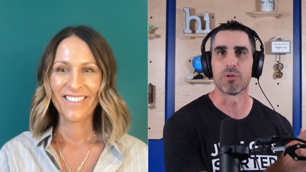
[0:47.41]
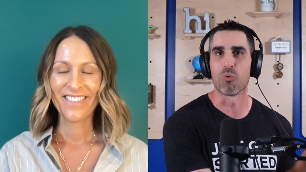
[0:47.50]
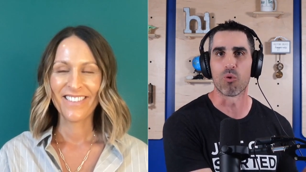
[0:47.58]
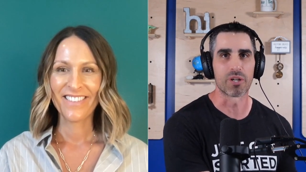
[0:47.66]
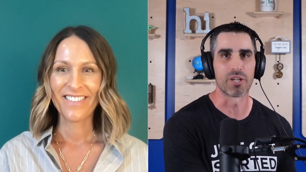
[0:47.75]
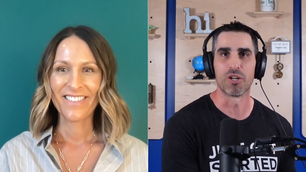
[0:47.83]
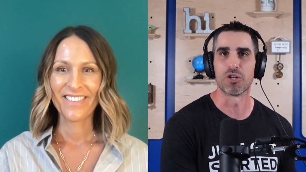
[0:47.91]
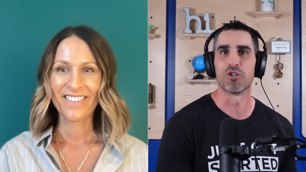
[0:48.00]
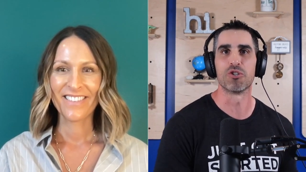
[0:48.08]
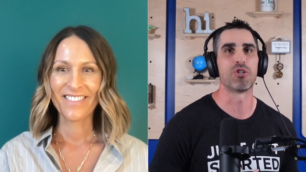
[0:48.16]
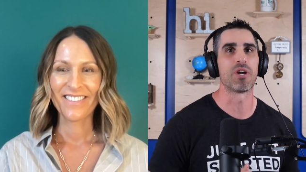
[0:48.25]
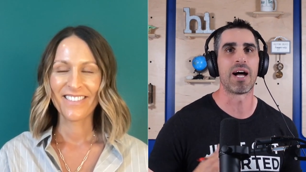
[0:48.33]
Speaker 1: working a good
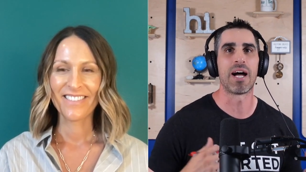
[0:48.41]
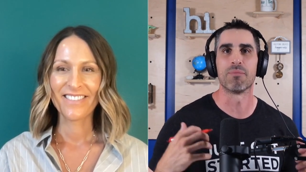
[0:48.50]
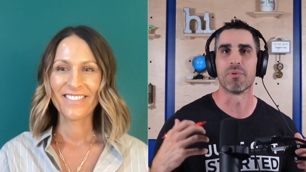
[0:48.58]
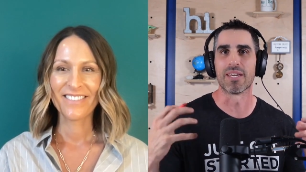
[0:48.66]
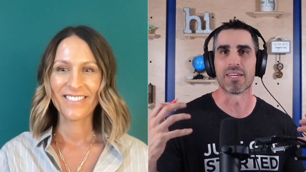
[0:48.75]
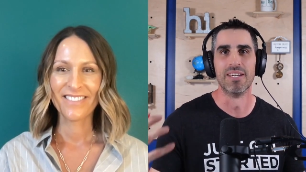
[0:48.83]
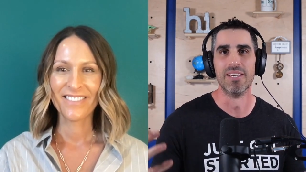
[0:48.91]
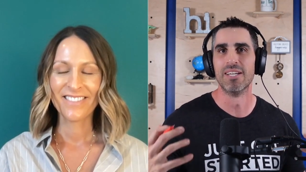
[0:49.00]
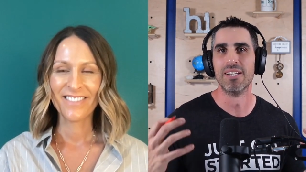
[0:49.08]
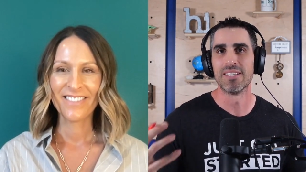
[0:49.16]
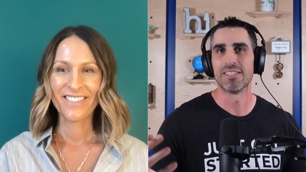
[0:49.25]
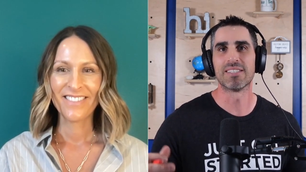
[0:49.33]
job? Like
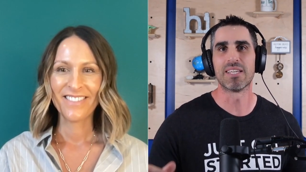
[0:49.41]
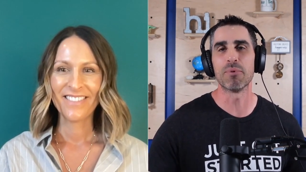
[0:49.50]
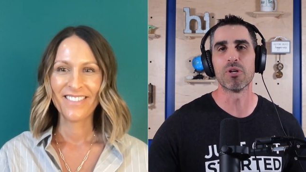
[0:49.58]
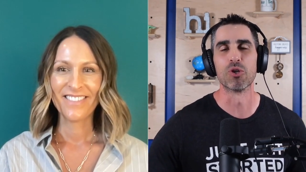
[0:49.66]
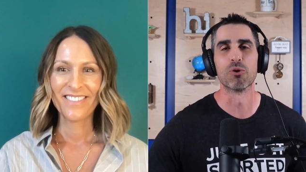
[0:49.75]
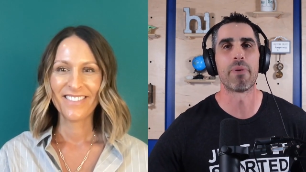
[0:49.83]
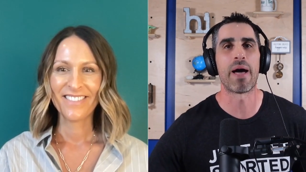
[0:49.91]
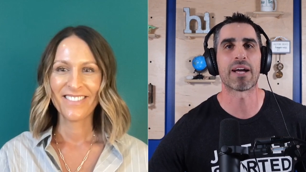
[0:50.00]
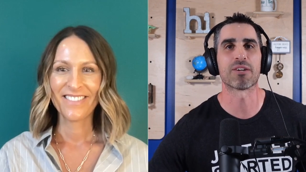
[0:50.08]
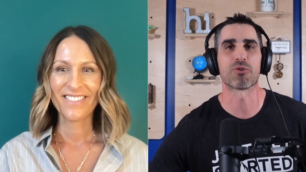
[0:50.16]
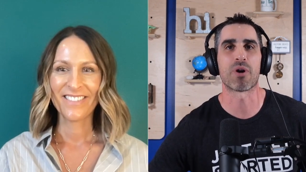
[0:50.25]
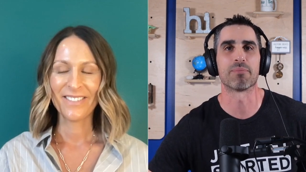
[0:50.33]
give me a little
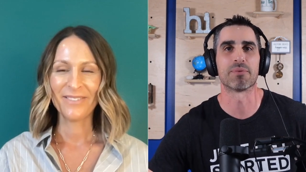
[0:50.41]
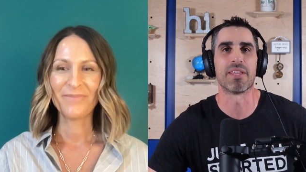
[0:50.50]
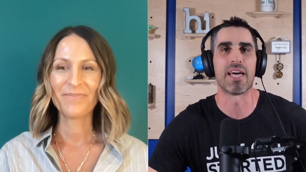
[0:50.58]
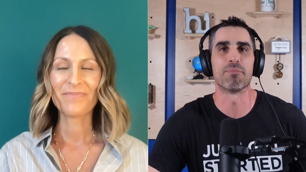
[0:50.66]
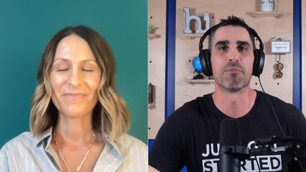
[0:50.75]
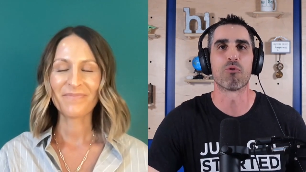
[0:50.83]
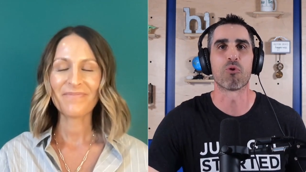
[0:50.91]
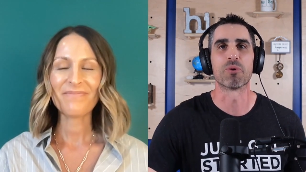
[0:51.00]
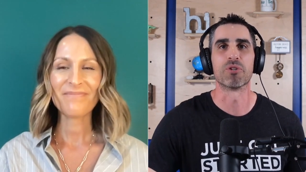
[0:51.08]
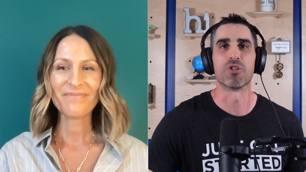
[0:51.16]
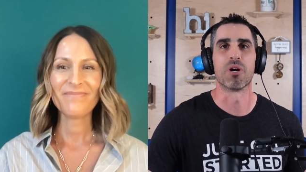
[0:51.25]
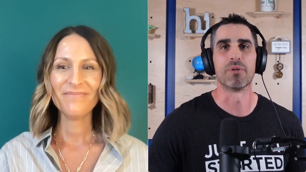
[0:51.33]
backdrop to that before we
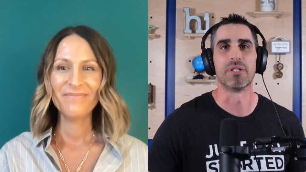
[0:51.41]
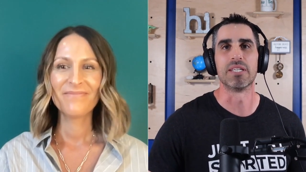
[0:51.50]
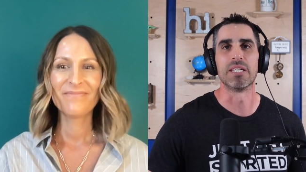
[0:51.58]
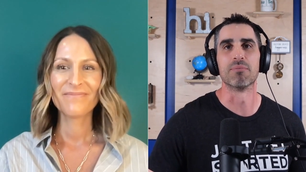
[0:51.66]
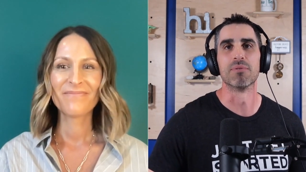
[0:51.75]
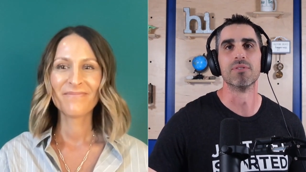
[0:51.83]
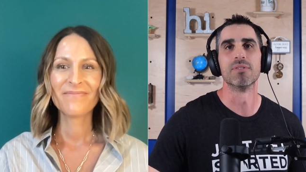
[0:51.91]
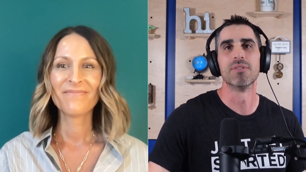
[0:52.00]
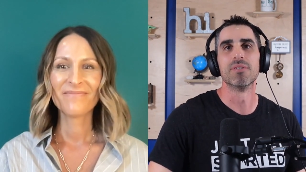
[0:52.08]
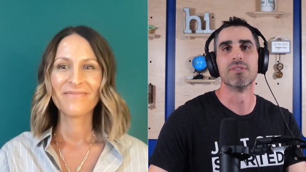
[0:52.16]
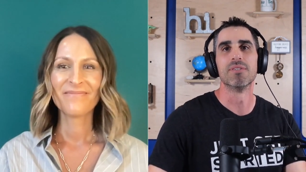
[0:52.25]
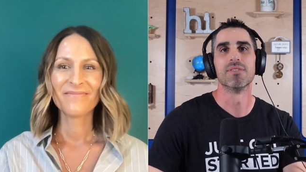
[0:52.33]
jump in deep.
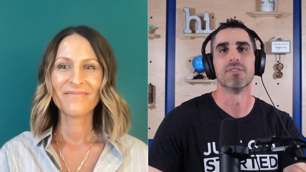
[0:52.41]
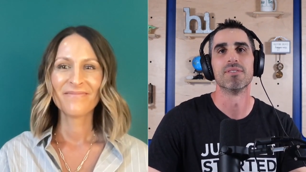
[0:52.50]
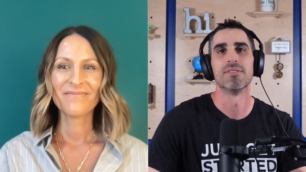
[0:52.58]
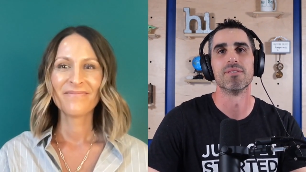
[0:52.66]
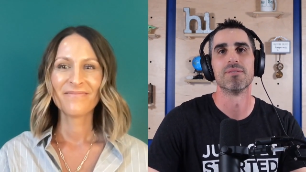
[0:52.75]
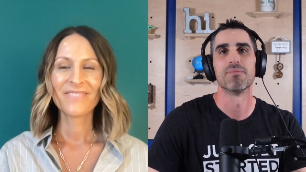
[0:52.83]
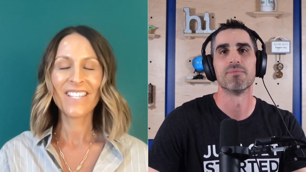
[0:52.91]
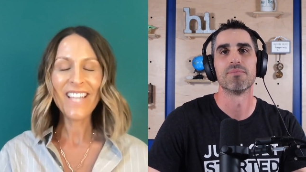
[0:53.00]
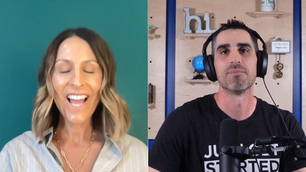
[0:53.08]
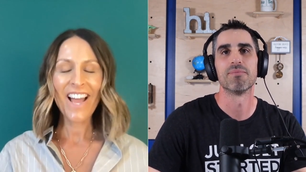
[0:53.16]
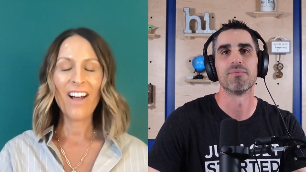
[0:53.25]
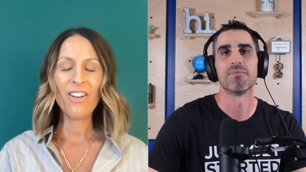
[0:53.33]

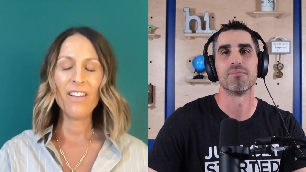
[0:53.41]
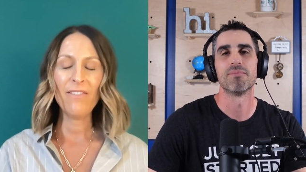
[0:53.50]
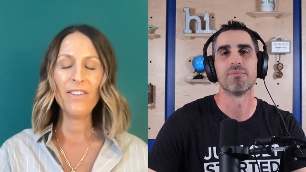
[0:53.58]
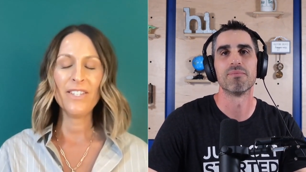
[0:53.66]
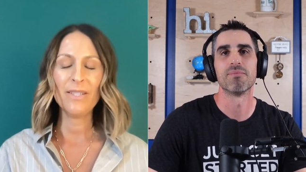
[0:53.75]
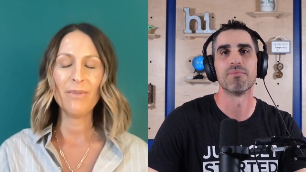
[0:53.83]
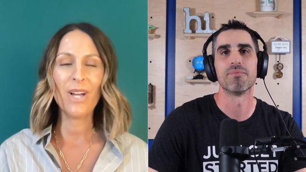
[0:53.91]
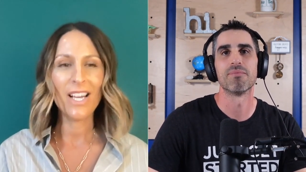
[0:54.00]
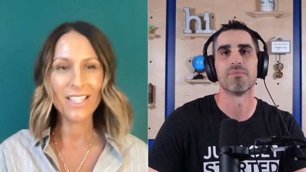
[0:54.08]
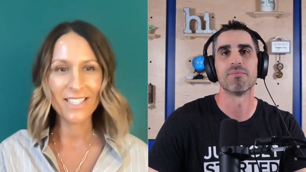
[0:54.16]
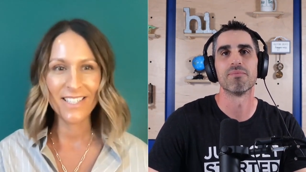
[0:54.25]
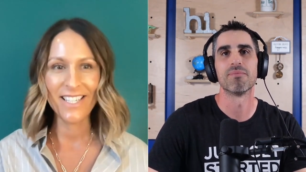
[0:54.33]
Speaker 2: Yeah, I'll give you some
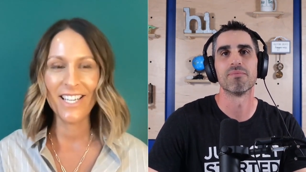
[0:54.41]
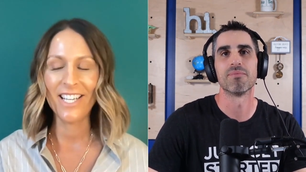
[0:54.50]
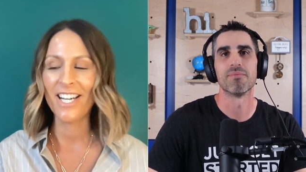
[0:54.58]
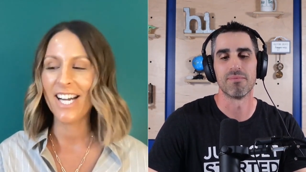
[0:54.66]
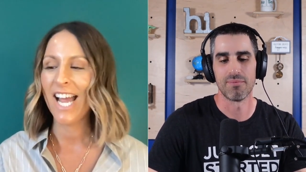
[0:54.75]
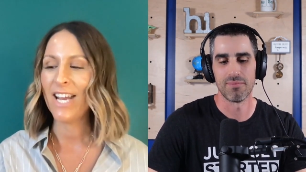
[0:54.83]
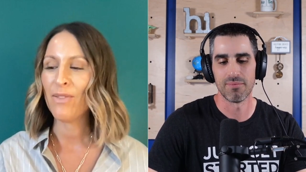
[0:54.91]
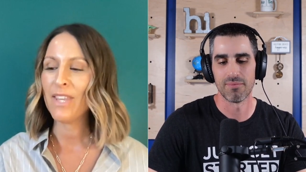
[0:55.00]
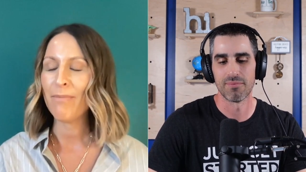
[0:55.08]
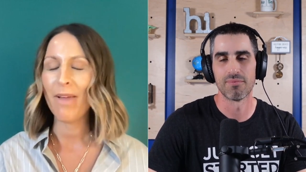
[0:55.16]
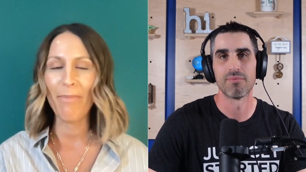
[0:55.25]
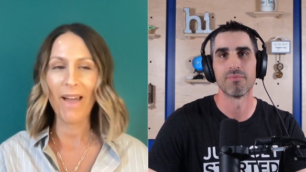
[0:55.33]
color here. I don't
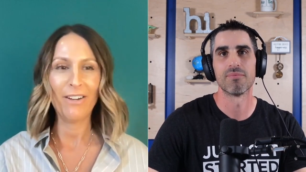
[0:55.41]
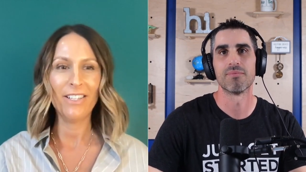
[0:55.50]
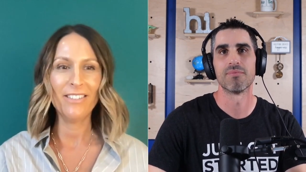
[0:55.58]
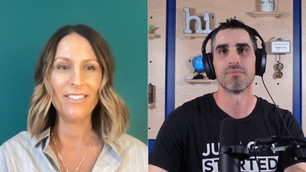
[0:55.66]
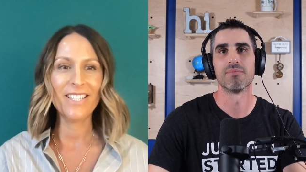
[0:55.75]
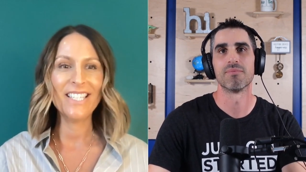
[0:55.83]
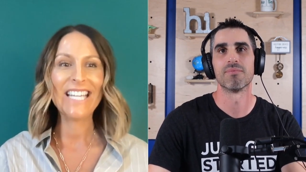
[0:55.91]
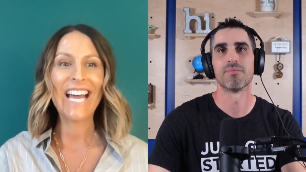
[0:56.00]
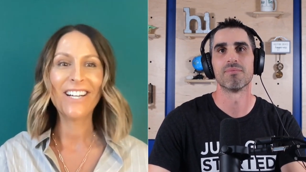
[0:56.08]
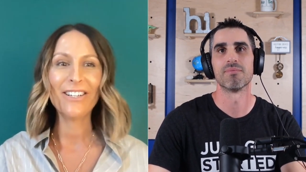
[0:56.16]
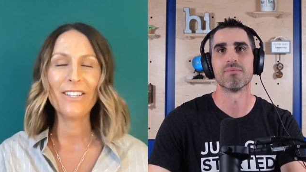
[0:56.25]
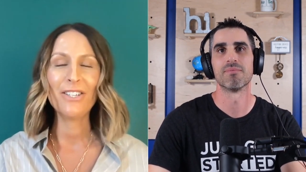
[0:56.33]
think my background's
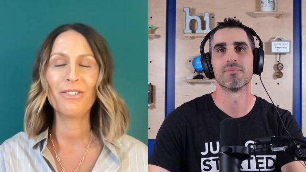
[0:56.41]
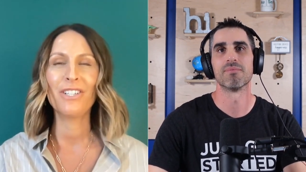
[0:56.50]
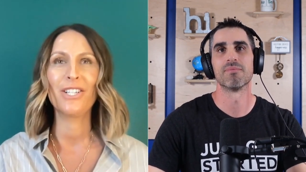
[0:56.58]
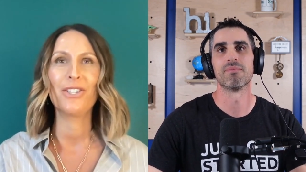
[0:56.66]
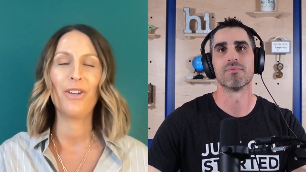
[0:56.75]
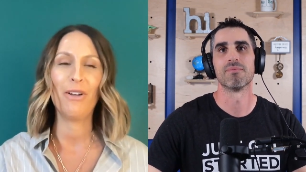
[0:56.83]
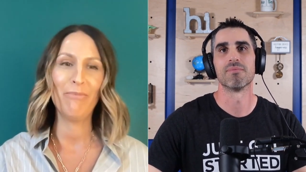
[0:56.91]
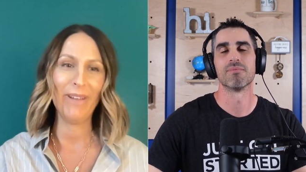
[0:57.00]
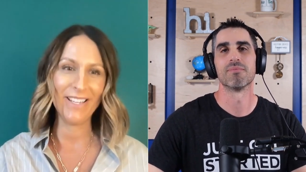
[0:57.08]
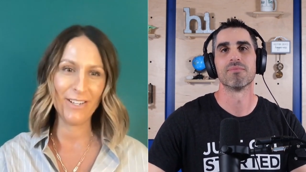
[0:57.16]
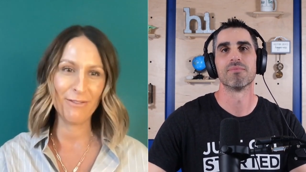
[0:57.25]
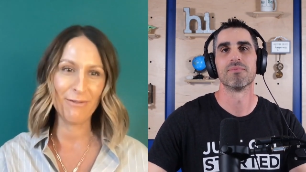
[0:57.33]
entirely traditional,
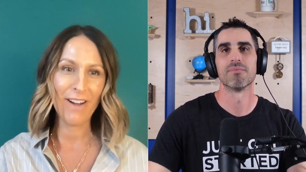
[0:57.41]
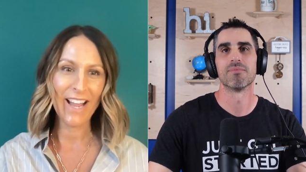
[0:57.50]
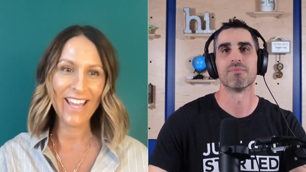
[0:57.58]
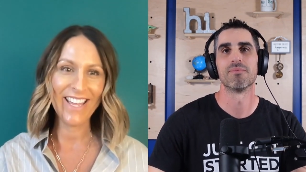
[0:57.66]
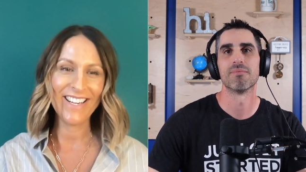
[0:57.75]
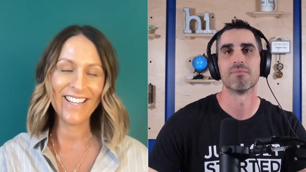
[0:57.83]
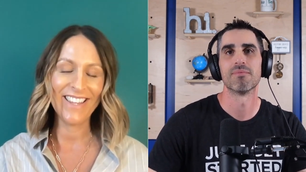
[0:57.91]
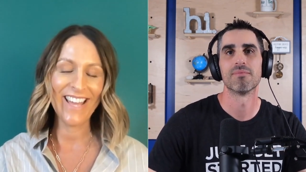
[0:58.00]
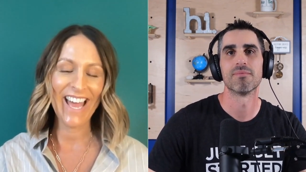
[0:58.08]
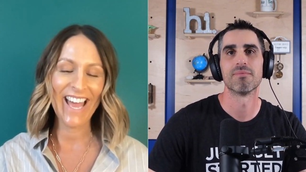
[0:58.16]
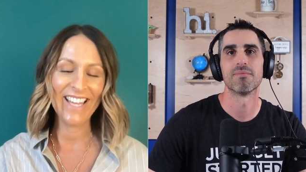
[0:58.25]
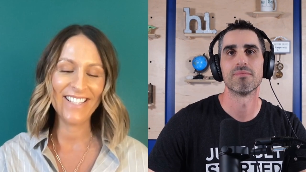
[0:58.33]
but you're right
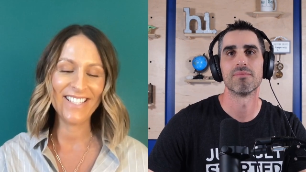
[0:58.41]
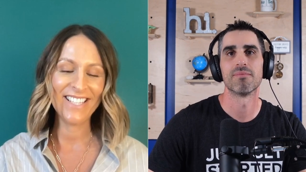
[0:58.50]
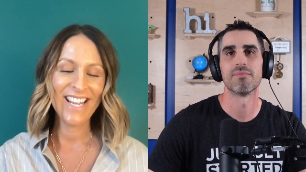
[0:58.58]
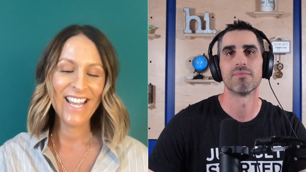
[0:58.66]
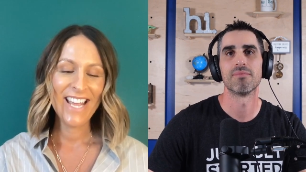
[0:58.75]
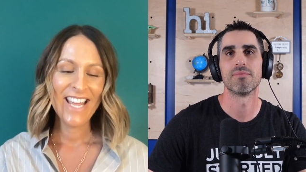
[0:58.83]
that